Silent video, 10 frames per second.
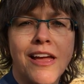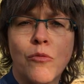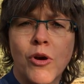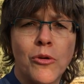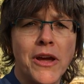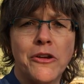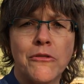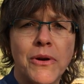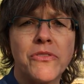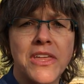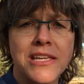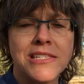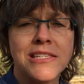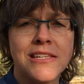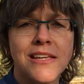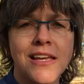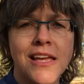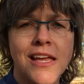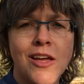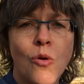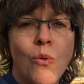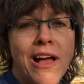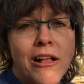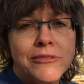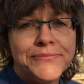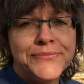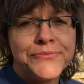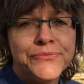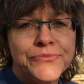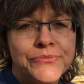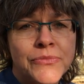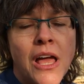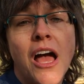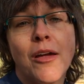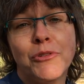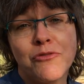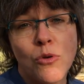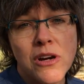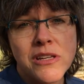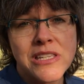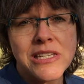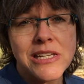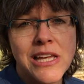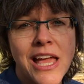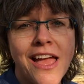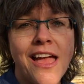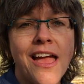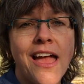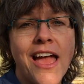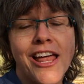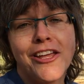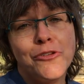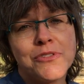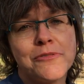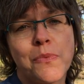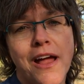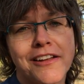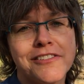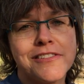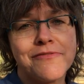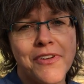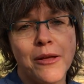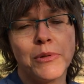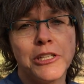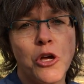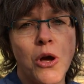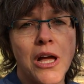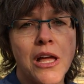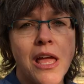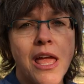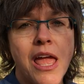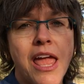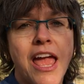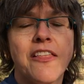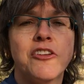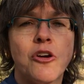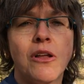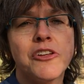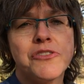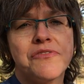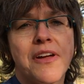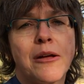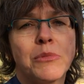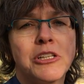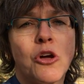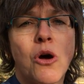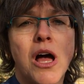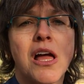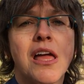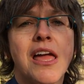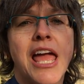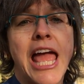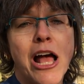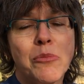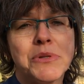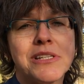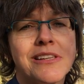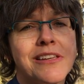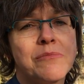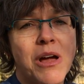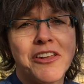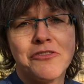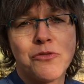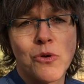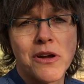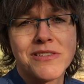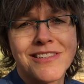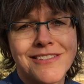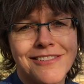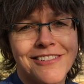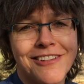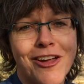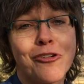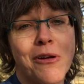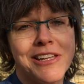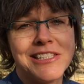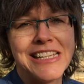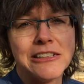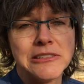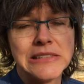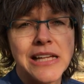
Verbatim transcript: And what do I know about this? Well, I'm divorced and I used to practice family law. And the knowledge of family law helped in my divorce a great deal.